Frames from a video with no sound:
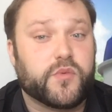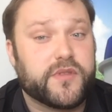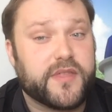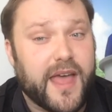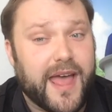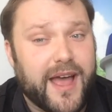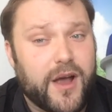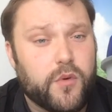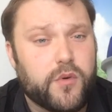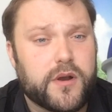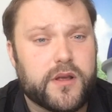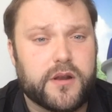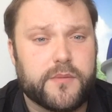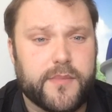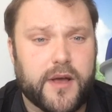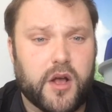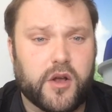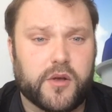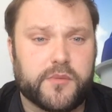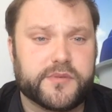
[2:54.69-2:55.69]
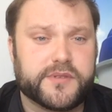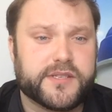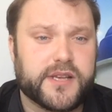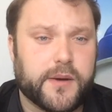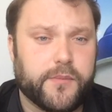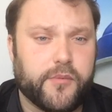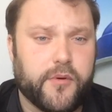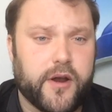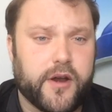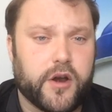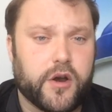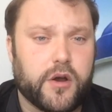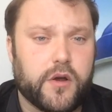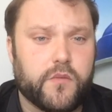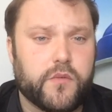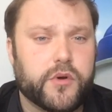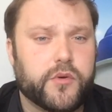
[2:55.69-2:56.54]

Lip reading: without an amalgam separator